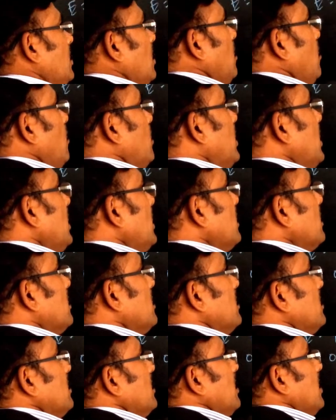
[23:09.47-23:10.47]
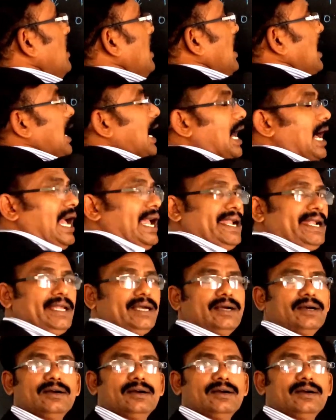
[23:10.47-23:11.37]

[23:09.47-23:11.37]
Okay, and